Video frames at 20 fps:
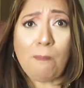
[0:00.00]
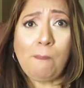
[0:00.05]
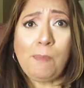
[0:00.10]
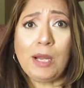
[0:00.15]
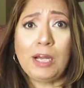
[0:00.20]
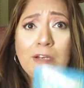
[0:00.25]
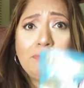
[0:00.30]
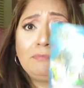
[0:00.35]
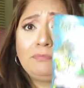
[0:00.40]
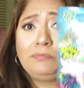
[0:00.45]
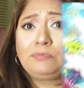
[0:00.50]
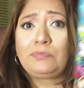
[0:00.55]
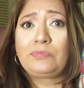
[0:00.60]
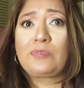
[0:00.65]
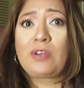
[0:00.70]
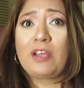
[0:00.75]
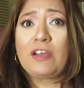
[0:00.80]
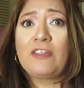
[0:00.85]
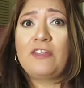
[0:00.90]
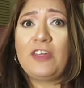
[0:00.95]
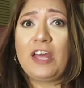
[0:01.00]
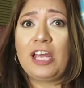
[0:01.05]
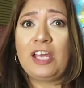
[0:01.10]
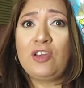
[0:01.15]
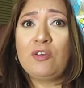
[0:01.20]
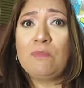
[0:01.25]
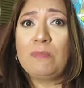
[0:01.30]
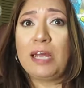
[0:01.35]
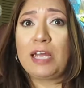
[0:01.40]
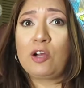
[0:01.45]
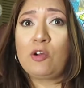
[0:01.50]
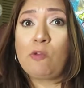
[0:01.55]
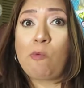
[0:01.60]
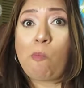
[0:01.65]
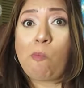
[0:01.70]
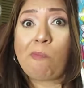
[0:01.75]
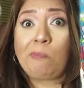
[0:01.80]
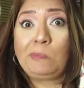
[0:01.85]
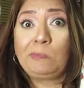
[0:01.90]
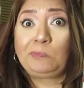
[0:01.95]
But thank you, Michael.
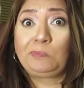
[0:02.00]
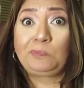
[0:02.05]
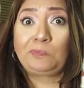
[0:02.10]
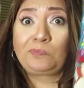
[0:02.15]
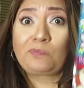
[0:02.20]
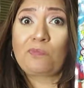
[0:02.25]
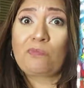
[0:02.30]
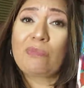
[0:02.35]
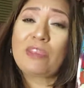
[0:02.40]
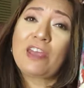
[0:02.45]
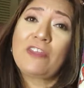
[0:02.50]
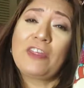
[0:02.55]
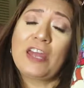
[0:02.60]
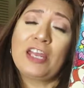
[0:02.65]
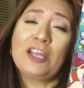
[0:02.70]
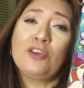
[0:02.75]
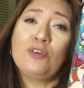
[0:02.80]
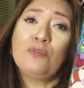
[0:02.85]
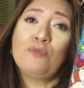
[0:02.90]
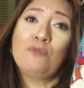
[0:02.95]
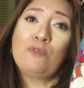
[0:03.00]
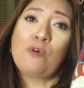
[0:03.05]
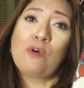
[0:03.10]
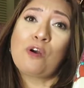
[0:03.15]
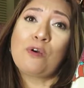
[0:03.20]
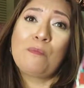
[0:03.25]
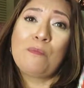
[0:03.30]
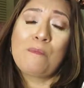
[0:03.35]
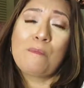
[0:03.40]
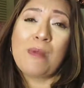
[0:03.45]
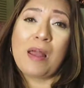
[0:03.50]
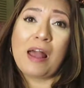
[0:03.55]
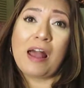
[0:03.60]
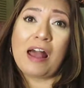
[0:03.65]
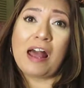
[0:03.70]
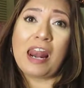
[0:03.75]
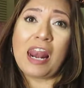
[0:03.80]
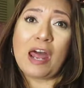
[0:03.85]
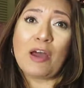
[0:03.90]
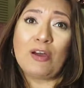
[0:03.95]
Thank you for
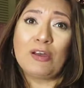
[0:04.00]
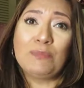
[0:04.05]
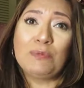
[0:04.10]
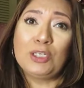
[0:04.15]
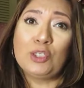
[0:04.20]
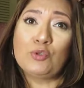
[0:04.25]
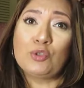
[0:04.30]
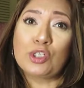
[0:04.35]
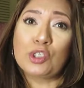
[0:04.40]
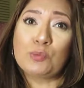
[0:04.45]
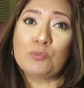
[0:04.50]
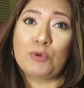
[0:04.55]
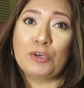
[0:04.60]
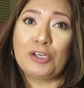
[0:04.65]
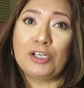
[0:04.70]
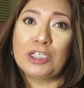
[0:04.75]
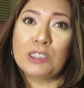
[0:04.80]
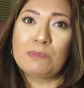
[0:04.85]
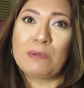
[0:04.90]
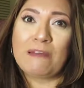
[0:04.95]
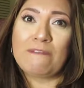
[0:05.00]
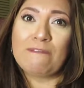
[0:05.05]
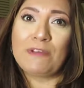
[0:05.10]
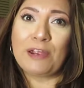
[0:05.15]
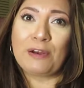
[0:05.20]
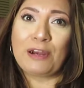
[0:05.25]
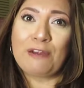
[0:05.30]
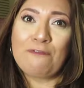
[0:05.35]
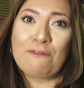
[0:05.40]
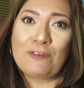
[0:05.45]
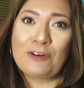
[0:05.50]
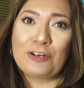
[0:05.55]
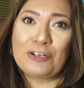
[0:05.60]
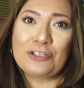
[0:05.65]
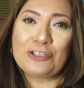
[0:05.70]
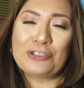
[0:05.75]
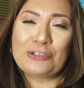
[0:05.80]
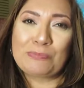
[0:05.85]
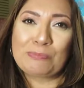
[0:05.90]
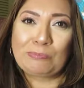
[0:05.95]
allowing me to experience my very
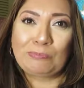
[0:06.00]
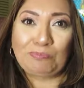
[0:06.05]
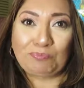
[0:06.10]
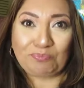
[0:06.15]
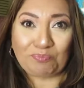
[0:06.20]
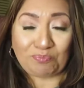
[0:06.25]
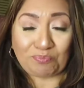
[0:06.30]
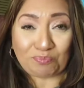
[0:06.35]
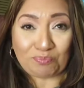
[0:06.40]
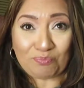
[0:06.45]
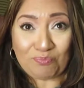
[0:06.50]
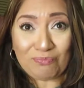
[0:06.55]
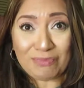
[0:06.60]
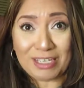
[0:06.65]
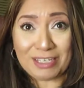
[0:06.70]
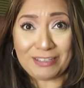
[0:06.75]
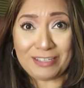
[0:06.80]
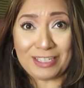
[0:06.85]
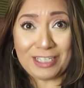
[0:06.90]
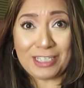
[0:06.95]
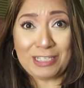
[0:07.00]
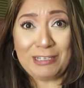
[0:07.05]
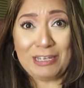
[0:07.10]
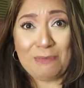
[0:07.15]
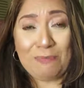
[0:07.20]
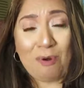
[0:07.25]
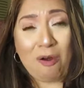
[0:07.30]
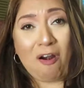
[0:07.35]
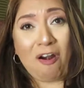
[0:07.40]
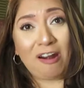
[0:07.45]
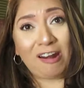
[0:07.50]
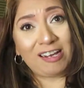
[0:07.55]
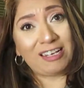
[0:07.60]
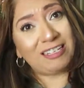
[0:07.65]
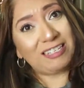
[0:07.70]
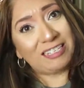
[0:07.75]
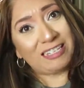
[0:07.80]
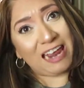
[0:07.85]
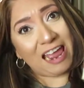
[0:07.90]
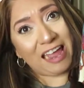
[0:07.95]
first Disney
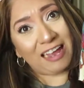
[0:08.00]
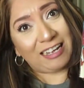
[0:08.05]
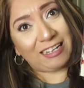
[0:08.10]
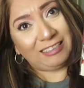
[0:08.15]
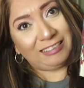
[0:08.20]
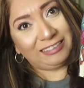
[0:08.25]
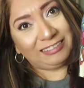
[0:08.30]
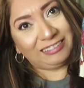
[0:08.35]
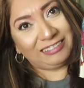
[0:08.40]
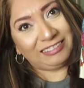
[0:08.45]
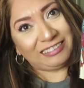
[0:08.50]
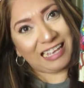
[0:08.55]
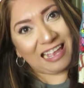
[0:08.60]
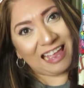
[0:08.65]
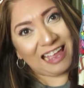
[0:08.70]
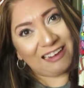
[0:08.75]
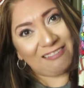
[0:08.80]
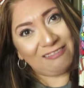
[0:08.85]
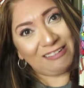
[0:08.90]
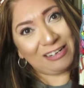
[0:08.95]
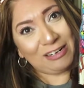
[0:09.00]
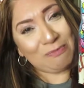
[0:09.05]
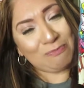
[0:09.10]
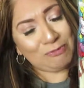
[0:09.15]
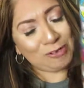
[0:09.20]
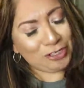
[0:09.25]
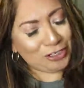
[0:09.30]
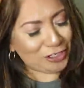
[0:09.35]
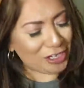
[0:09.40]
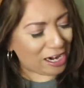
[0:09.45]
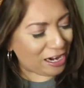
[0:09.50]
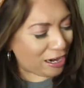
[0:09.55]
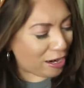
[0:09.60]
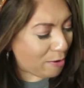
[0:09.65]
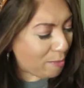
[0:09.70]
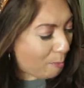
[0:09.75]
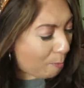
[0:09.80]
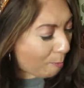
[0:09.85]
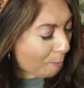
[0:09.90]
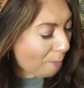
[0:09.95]
park snack. I really appreciate
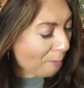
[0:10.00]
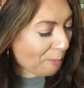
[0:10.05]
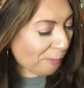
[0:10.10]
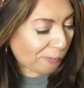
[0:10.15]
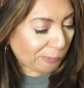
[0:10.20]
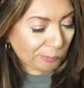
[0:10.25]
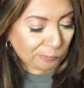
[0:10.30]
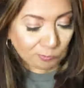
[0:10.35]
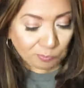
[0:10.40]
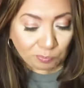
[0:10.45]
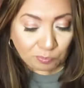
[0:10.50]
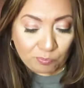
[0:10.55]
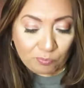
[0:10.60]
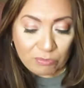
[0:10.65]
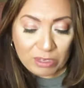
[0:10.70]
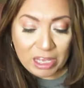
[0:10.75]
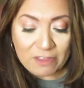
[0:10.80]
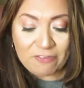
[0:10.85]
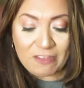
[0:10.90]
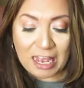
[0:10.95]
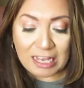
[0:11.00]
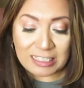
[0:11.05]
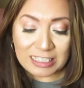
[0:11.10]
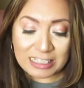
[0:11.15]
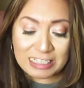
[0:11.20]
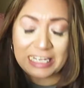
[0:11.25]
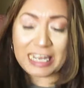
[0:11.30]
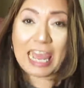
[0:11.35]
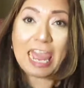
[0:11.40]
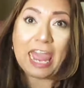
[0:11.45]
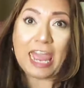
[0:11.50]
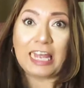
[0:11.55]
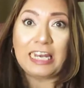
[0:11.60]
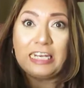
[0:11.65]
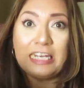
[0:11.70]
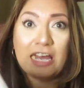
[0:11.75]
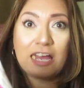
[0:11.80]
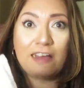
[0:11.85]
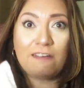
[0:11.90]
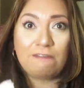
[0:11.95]
it. And that's the
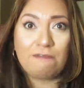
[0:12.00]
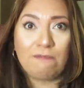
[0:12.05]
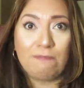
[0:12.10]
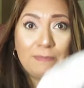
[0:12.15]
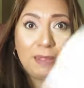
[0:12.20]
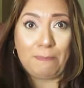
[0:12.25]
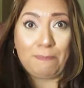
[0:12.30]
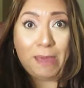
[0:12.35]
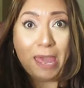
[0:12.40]
end of my